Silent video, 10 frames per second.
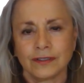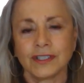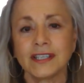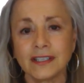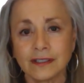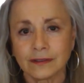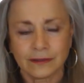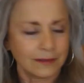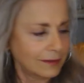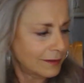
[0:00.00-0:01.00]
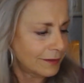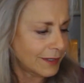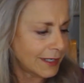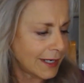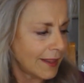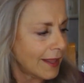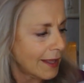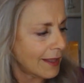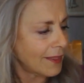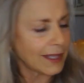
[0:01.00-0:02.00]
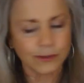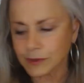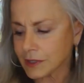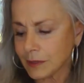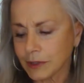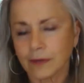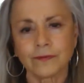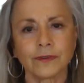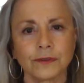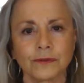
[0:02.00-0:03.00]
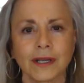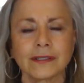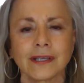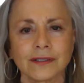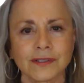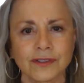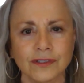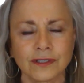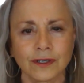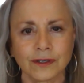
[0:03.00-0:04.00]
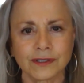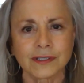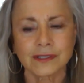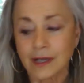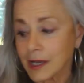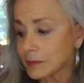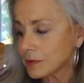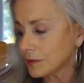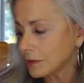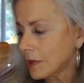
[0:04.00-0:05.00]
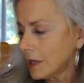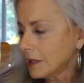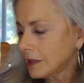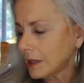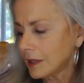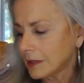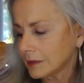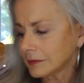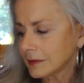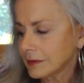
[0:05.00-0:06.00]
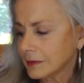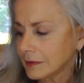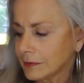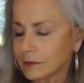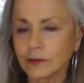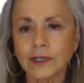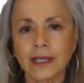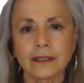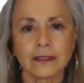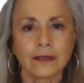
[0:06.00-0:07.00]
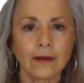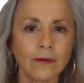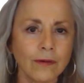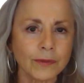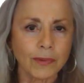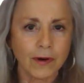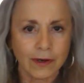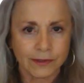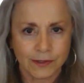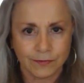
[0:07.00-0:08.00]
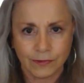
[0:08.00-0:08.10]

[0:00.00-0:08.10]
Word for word: to heal, all right? That's what's coming up for you right now, Sagittarius. It's time to uh, look at all the parts of